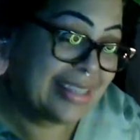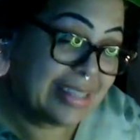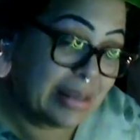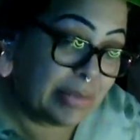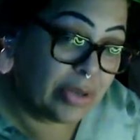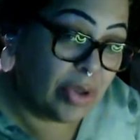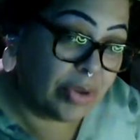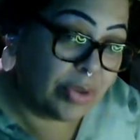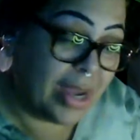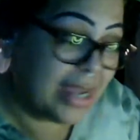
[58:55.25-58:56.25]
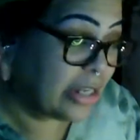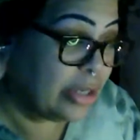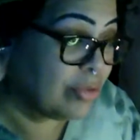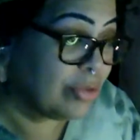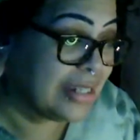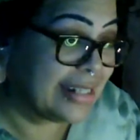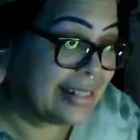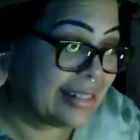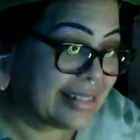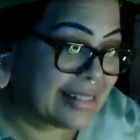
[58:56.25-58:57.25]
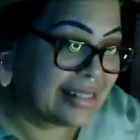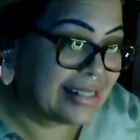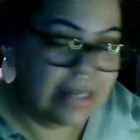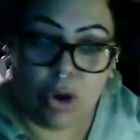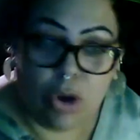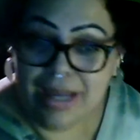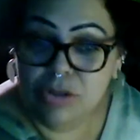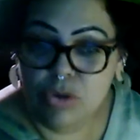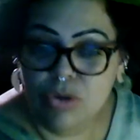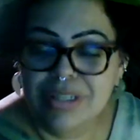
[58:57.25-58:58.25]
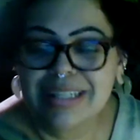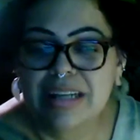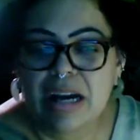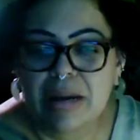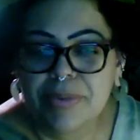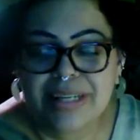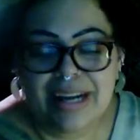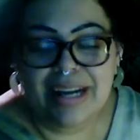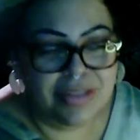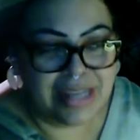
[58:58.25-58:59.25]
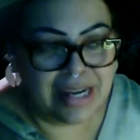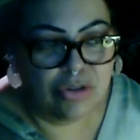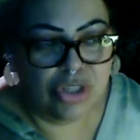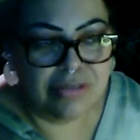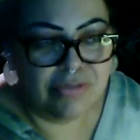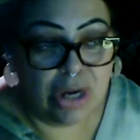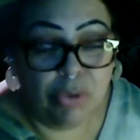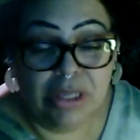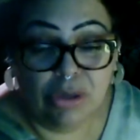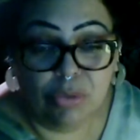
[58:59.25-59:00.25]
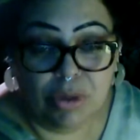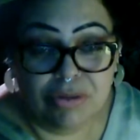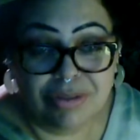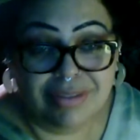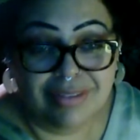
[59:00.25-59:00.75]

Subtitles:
Somewhere along the way, you didn't know and or didn't operate out of the energy of knowing your worth.